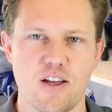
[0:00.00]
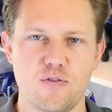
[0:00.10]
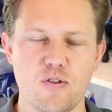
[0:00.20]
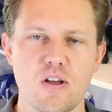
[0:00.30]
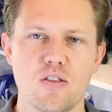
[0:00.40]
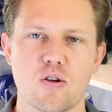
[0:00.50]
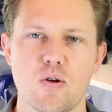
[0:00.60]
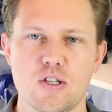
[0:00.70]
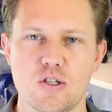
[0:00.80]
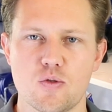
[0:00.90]
A few other
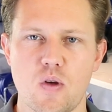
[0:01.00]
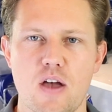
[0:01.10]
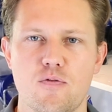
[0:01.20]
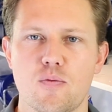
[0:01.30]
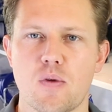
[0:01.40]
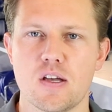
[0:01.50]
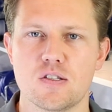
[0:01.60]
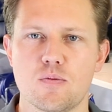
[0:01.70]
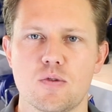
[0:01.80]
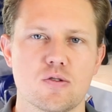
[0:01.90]
questions we have from
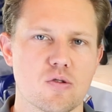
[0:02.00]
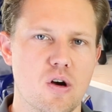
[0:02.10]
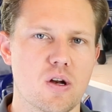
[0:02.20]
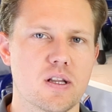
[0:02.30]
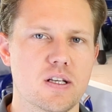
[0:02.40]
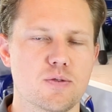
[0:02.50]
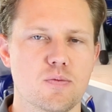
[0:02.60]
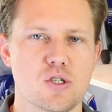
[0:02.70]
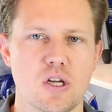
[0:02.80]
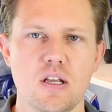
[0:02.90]
customers regarding these
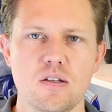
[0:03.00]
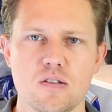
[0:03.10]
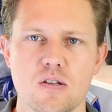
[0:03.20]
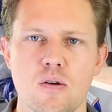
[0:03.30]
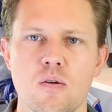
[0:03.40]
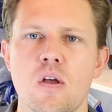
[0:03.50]
machines.